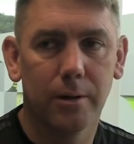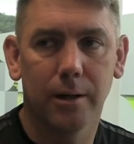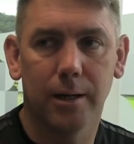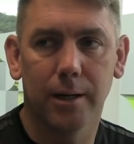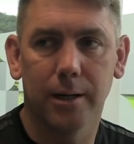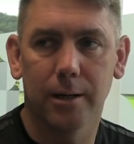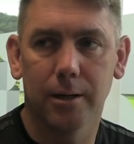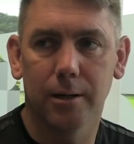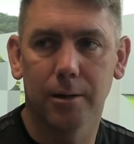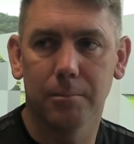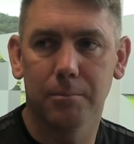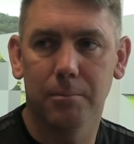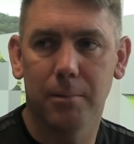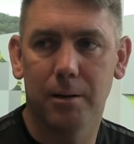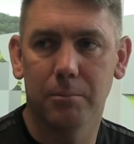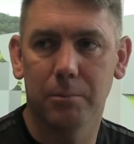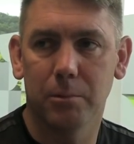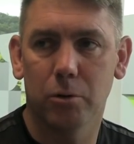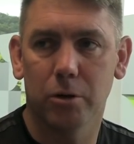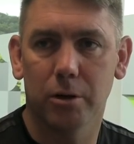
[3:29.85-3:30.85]

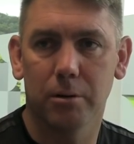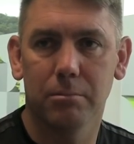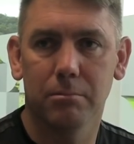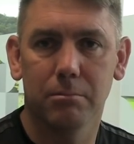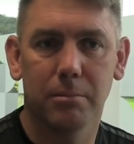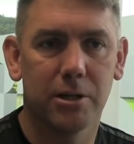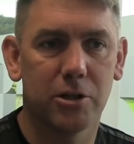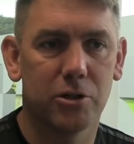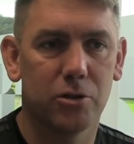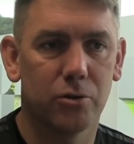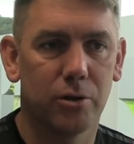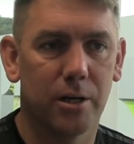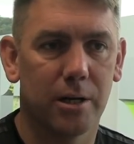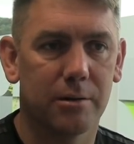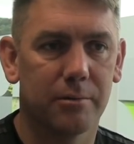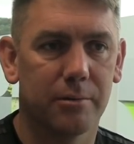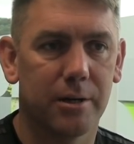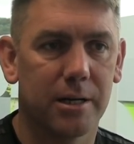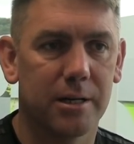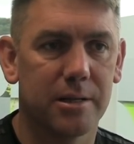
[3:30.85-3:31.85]
and we want to make sure
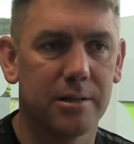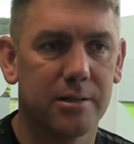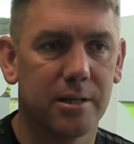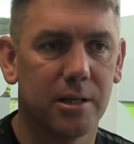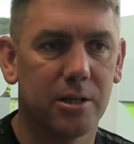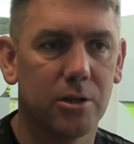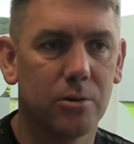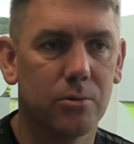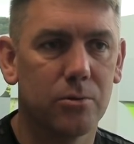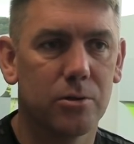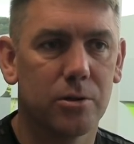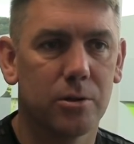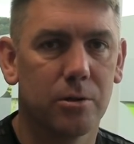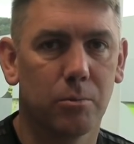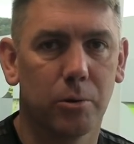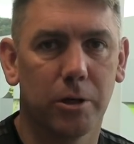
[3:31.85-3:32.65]
that continues.